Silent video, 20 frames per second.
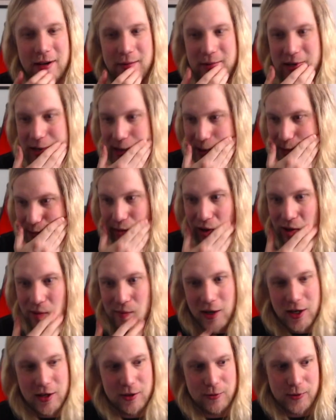I mean, Paul
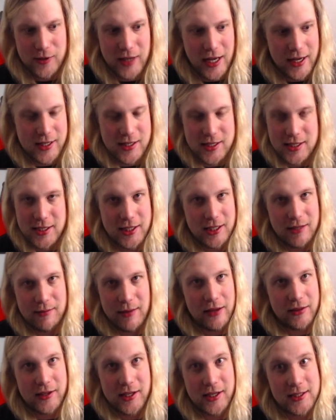Martin, I didn't see him
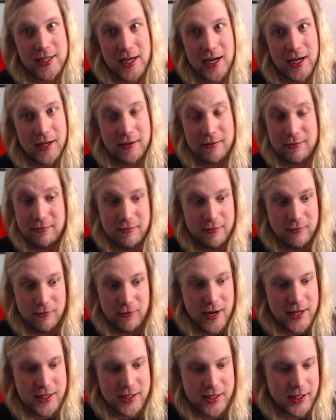out the entire
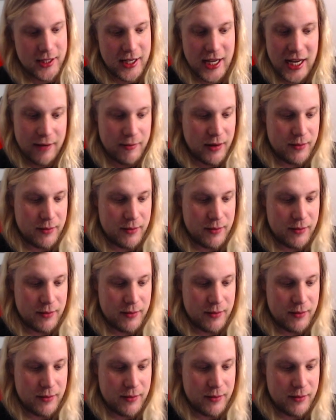rest of the game.